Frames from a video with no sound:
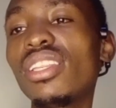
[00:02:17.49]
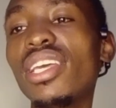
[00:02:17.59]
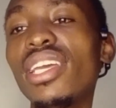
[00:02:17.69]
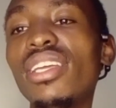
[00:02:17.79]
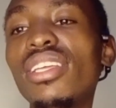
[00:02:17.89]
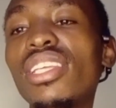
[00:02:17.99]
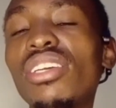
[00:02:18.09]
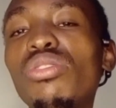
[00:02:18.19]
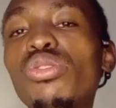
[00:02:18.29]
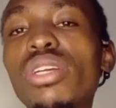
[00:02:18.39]
they
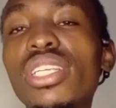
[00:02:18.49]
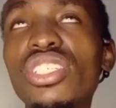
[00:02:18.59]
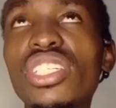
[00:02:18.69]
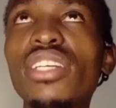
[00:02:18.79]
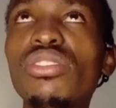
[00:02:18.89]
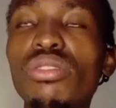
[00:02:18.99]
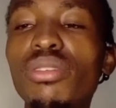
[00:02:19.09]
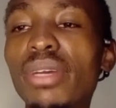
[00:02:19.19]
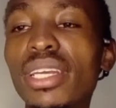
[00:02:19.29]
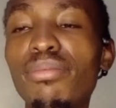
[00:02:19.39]
usually try to
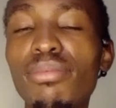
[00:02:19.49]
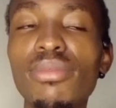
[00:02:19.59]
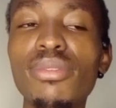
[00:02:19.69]
remain